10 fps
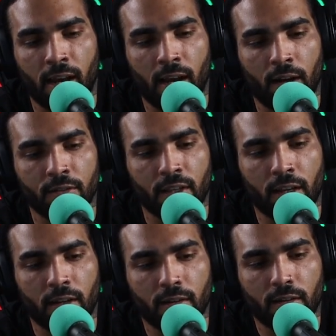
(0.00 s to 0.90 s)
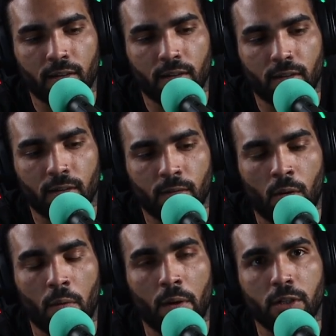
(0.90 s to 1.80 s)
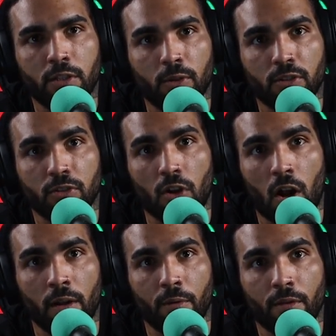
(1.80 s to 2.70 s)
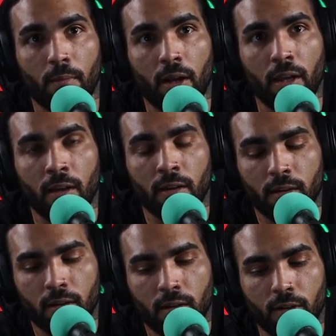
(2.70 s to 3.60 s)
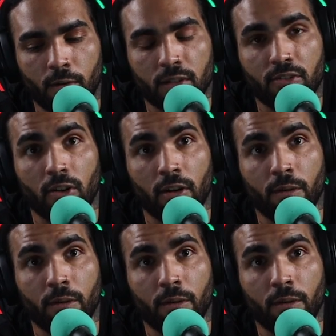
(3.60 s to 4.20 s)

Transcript: I was like, well, we were supposed to start it with money. Do you want to start it